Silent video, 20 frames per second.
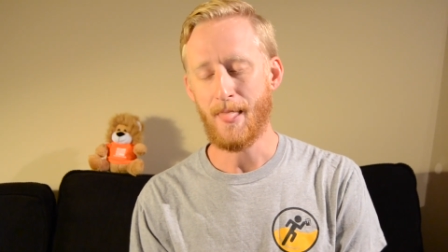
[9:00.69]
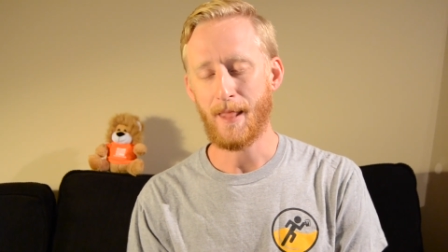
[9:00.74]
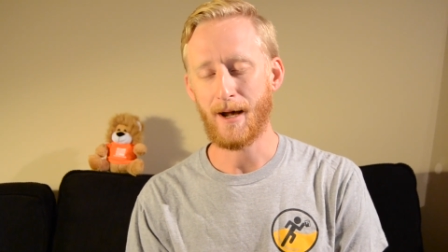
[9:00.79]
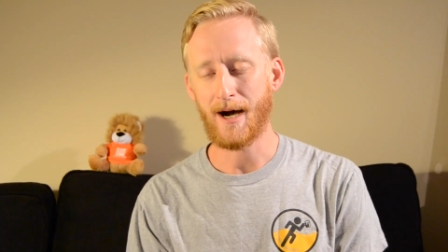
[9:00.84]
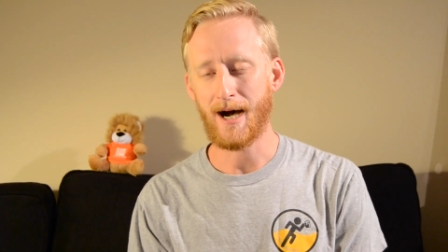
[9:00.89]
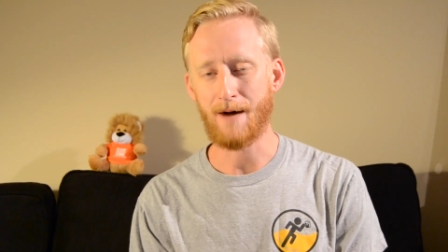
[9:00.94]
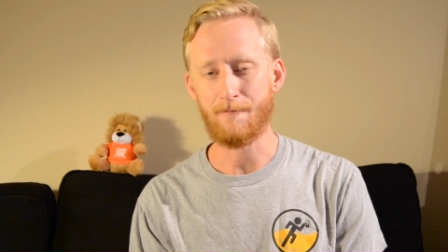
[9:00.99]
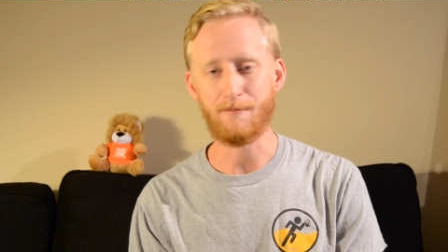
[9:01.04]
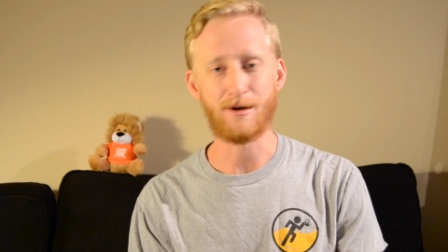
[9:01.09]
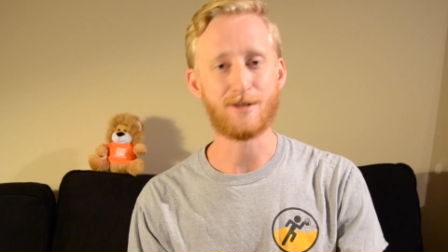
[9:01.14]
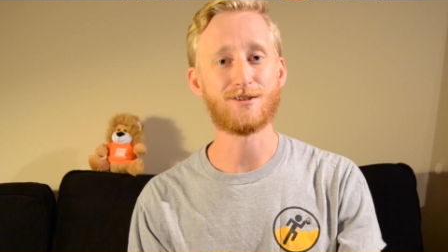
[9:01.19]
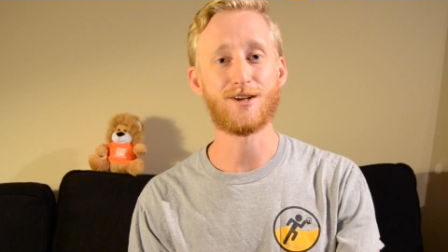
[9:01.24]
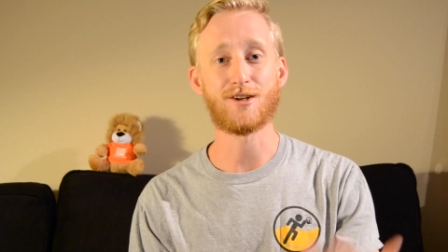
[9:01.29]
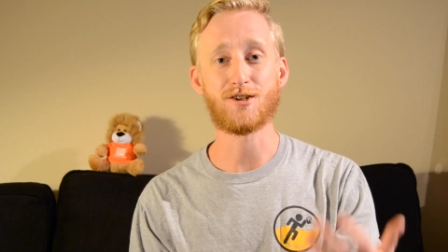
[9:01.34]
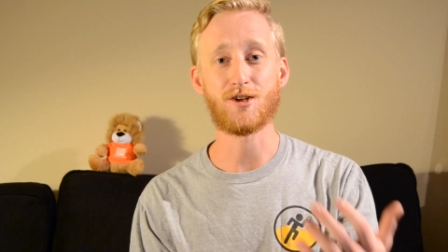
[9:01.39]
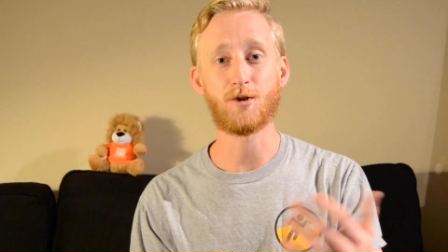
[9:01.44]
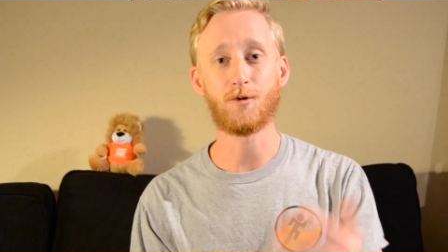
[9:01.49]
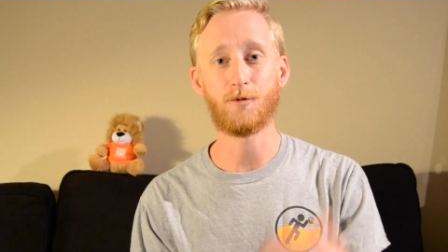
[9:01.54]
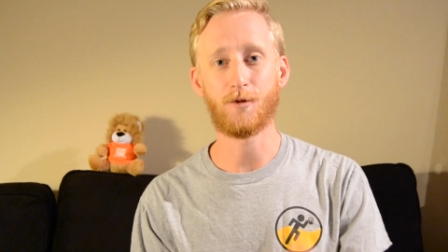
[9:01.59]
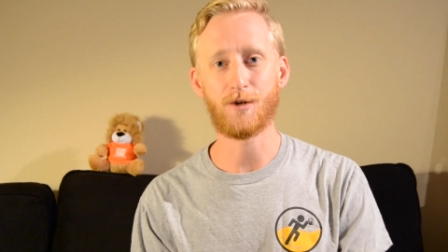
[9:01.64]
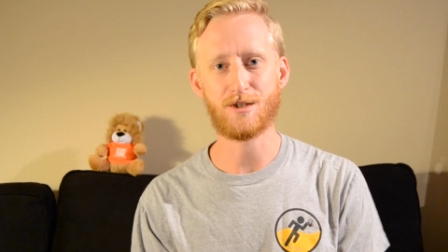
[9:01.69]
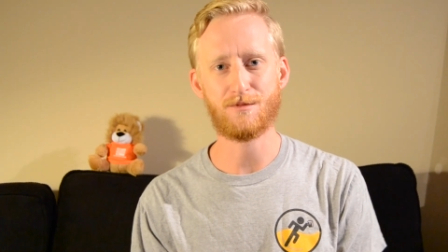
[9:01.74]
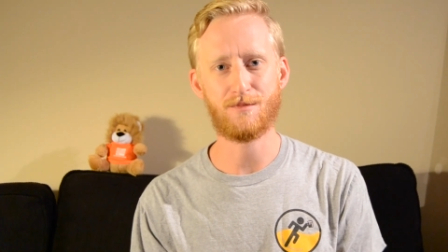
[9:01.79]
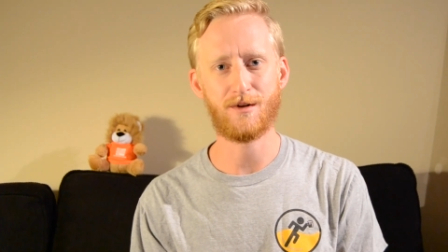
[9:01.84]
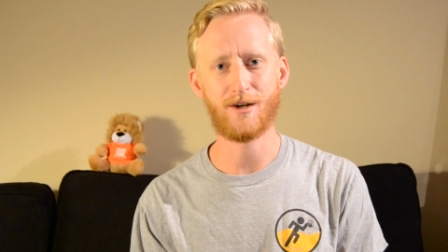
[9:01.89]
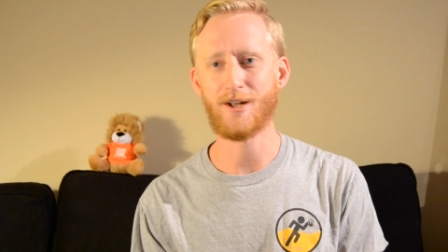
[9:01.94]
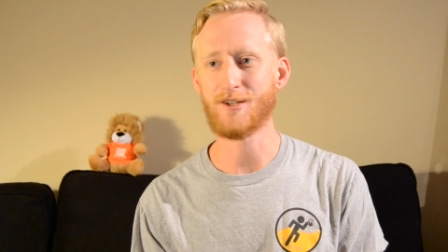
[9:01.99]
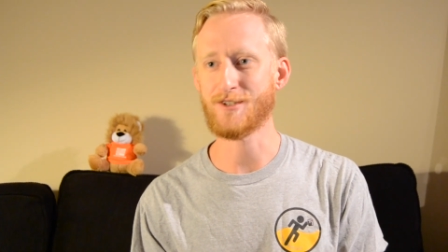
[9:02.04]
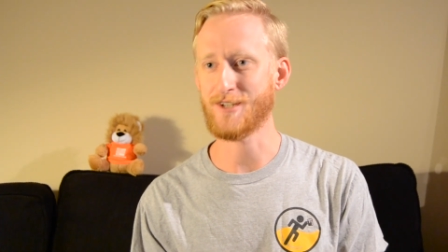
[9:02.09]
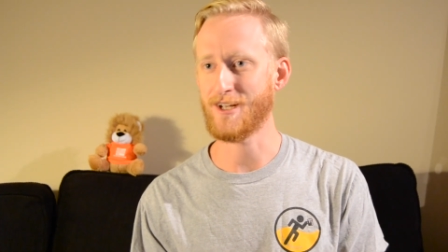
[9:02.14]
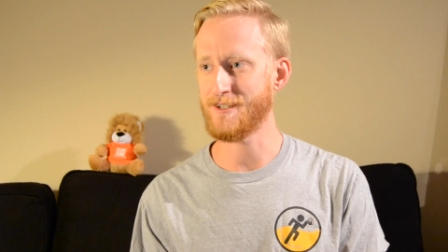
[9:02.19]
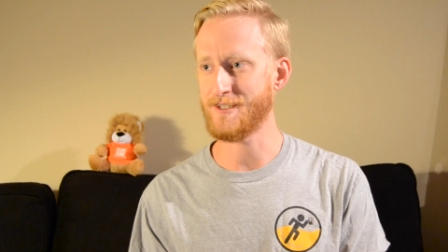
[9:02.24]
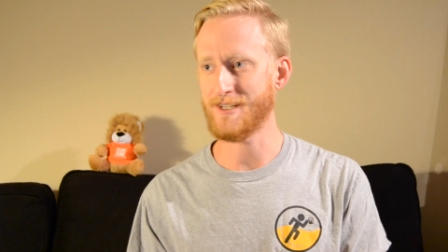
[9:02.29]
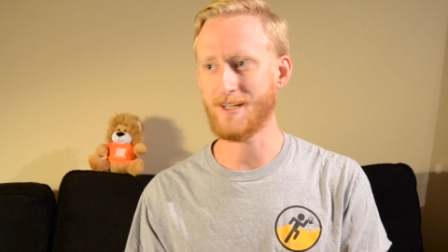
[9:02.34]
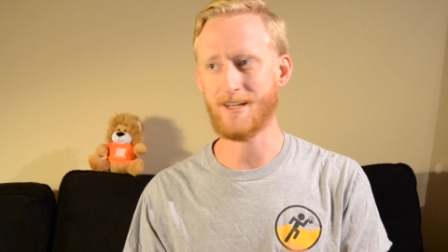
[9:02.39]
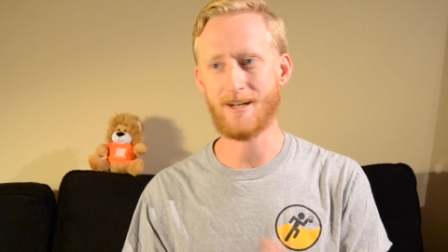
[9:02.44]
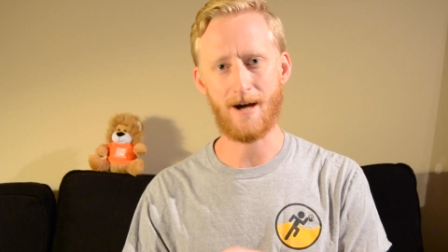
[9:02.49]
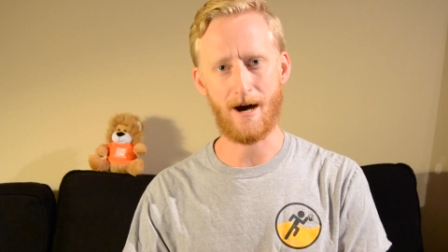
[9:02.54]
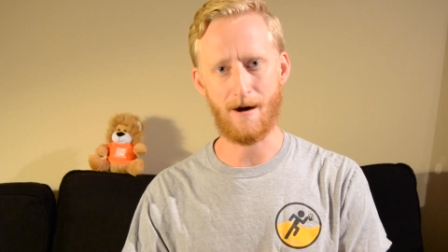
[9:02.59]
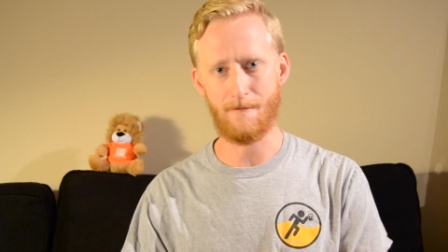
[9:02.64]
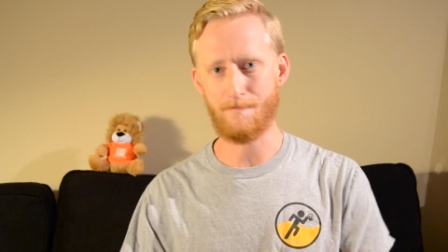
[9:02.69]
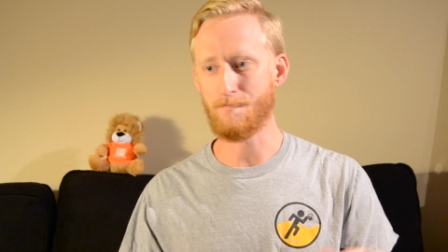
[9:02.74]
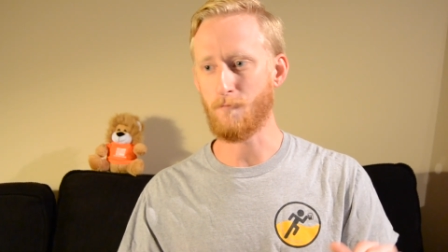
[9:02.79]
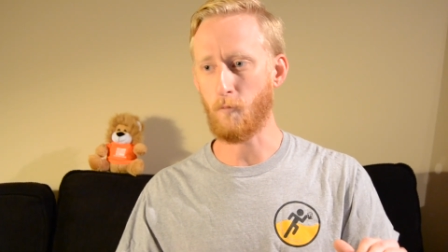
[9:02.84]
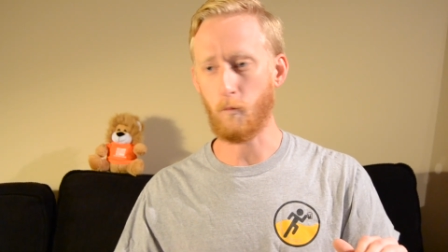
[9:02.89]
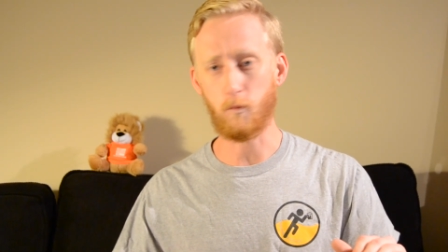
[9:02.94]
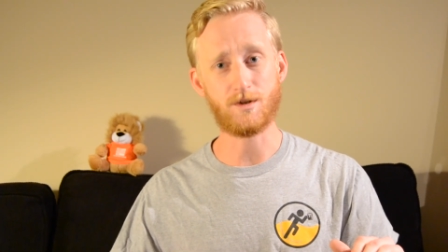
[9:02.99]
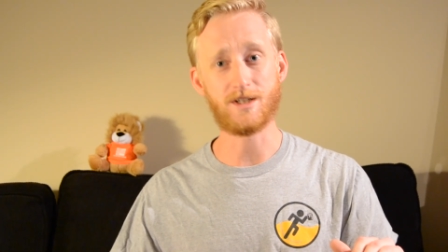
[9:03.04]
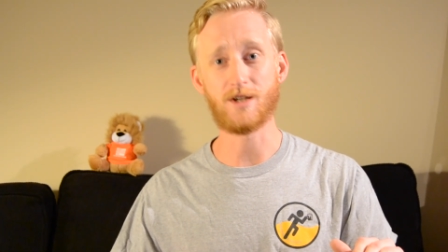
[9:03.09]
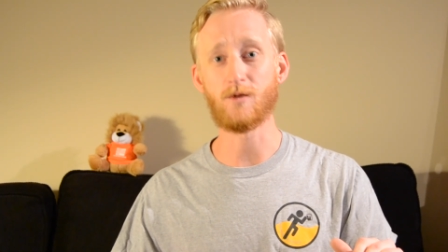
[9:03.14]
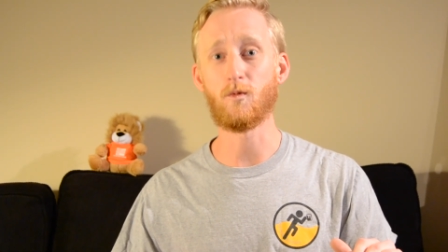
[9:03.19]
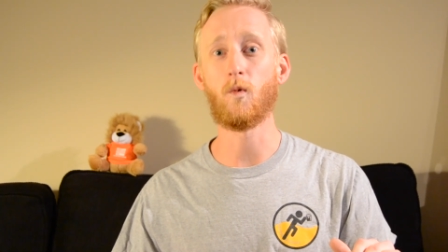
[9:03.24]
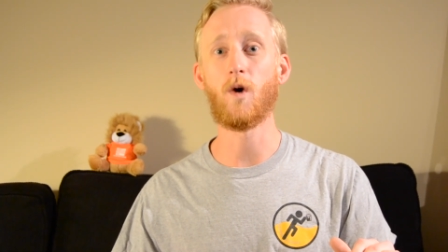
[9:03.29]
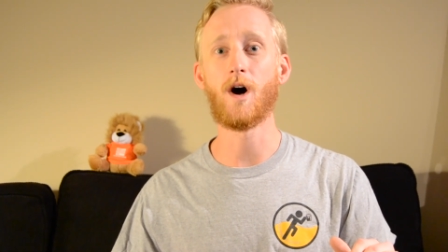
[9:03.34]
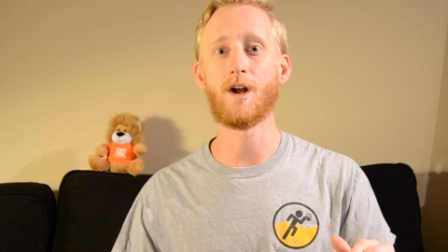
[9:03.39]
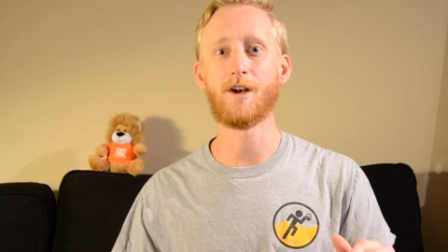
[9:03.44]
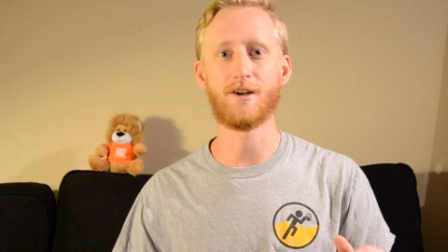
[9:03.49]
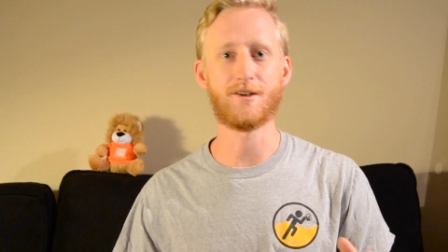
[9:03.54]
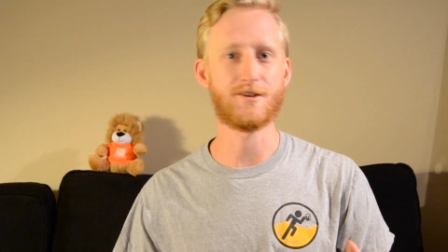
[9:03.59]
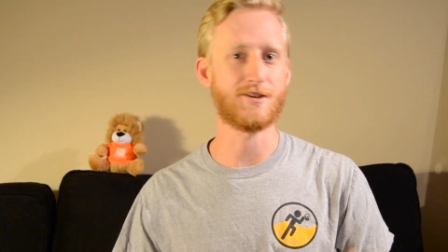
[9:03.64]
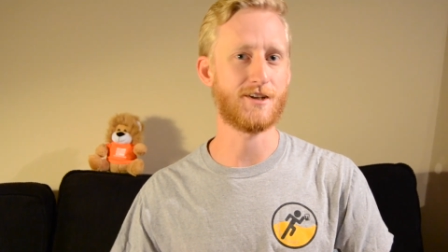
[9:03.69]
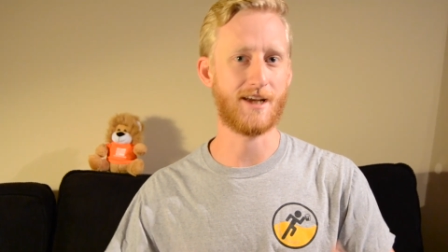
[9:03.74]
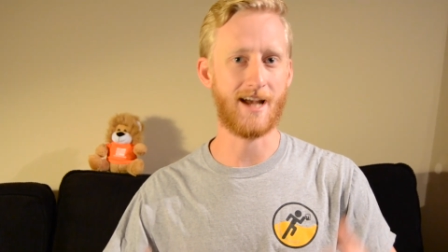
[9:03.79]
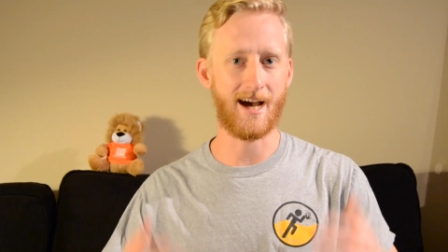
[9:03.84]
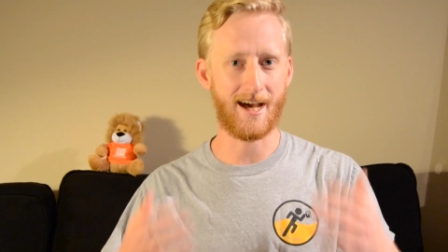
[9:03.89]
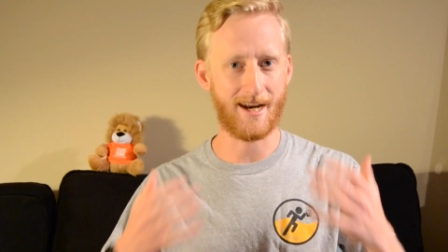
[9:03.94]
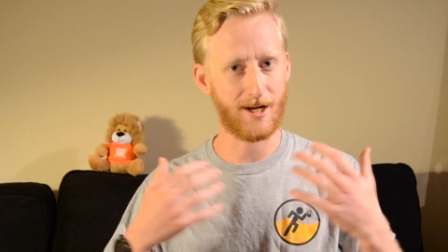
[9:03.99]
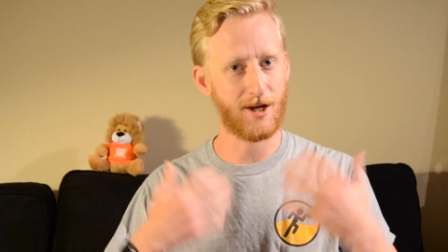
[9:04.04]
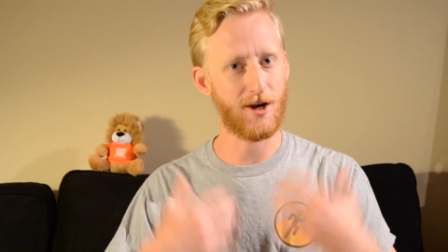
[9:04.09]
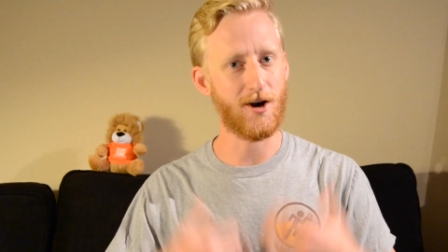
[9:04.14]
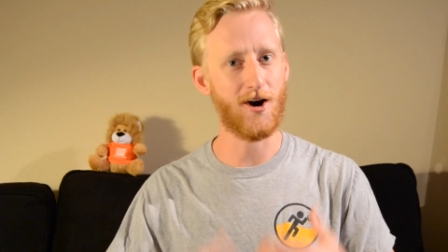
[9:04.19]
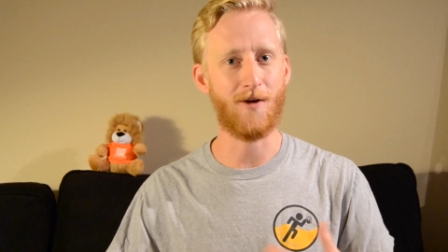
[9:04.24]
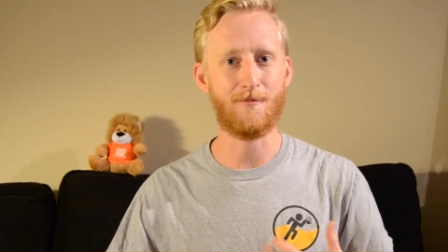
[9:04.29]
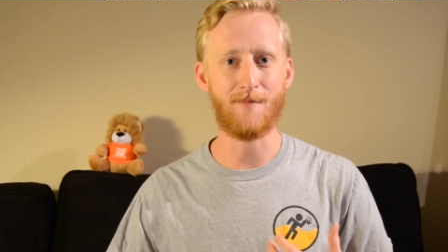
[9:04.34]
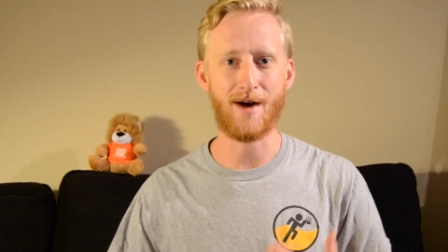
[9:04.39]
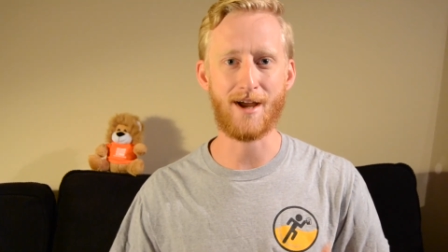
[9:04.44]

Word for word: um, but such a cool experience and did um, did wonders to kind of calm